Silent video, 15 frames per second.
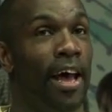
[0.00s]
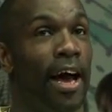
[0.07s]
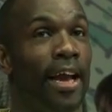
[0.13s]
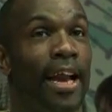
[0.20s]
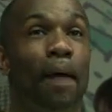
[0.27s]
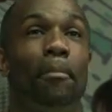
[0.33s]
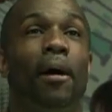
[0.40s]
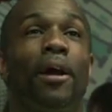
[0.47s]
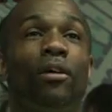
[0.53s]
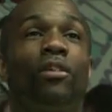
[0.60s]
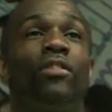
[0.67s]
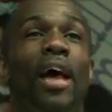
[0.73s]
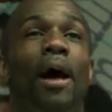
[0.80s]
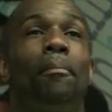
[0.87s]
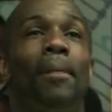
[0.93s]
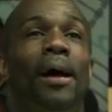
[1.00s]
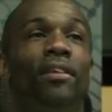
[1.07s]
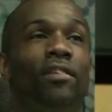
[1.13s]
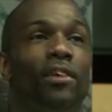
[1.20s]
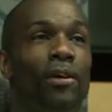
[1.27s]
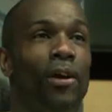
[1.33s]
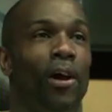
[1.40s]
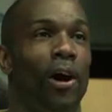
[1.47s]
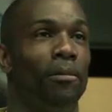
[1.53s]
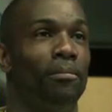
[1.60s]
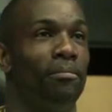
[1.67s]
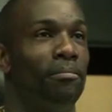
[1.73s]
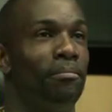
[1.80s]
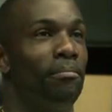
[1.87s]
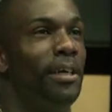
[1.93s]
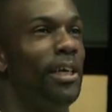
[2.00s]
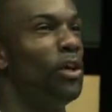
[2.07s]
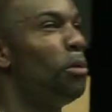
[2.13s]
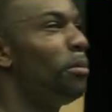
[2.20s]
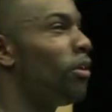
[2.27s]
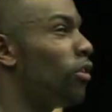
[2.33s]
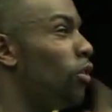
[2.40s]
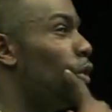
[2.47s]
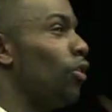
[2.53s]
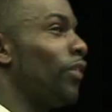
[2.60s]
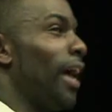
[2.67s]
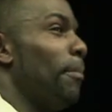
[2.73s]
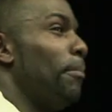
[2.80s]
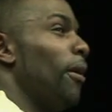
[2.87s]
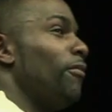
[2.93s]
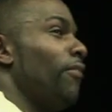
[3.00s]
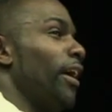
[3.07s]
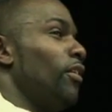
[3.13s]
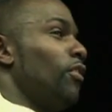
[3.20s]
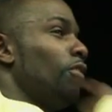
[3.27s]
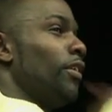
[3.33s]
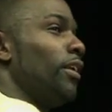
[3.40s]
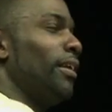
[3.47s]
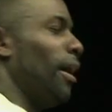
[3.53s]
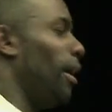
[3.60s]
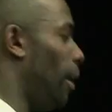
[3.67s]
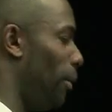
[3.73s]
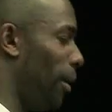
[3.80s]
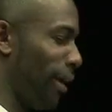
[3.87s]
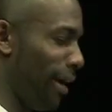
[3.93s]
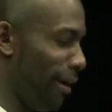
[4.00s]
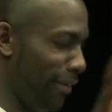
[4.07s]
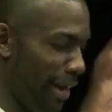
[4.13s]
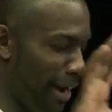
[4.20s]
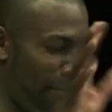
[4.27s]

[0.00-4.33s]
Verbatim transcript: And that might not sound bad to you lot, but he normally snores out of both ends of it. No, I won't go there.